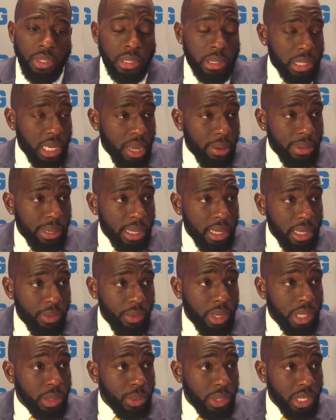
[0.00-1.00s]
stamina. He
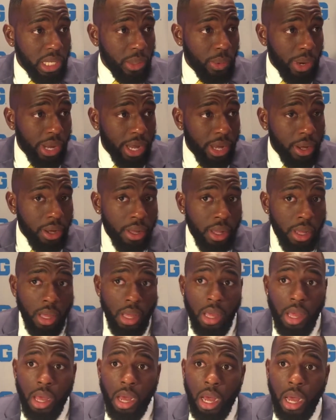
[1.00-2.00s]
runs really well.
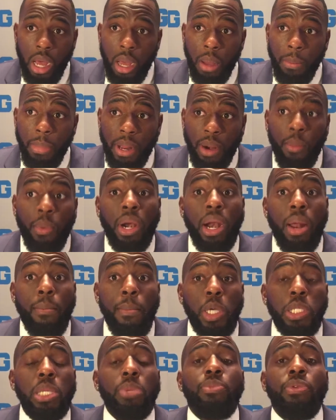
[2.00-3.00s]
But what I'm
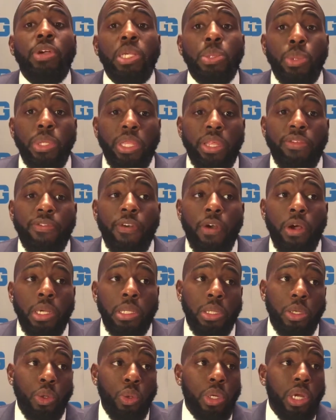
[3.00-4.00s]
most impressed with as far as
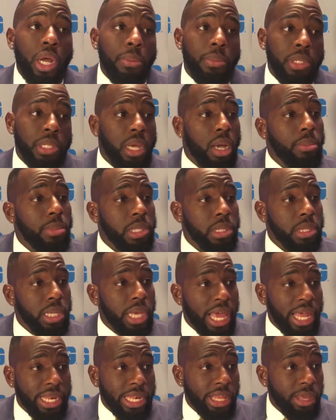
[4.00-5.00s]
the newcomers come is
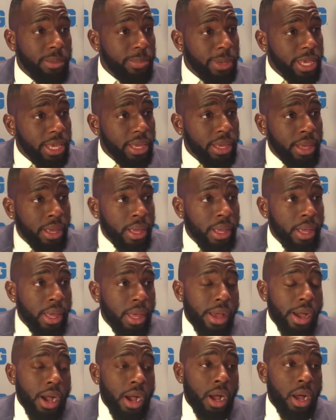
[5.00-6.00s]
at DB.
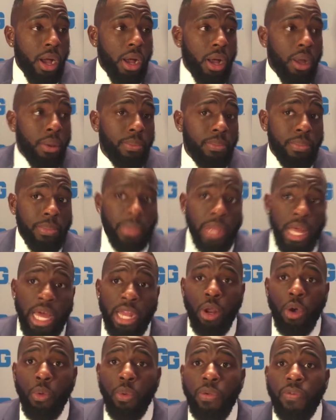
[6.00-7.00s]
I
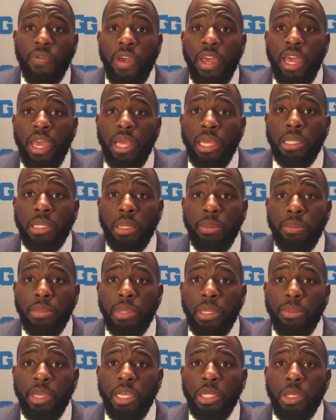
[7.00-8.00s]
know we've had
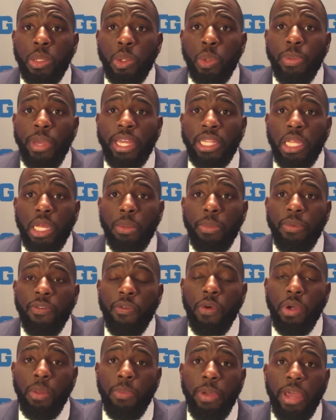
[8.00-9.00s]
some issues back there
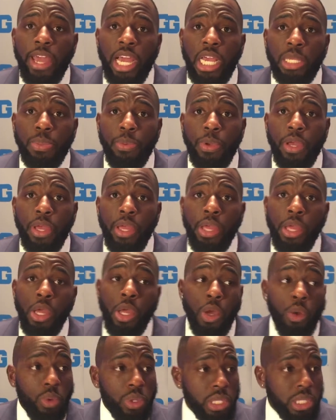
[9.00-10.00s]
before in the past, but
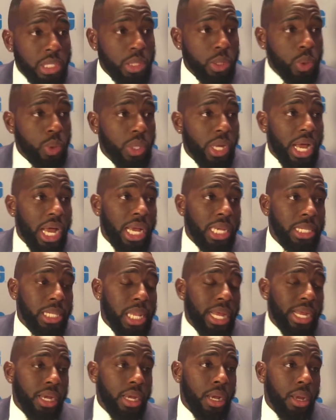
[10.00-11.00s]
with these new guys
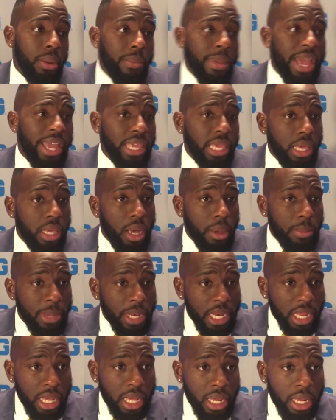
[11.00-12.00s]
like Mackey
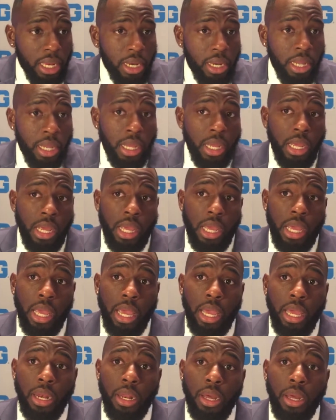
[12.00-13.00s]
coming in
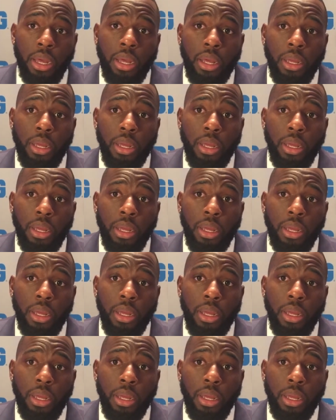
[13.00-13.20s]
and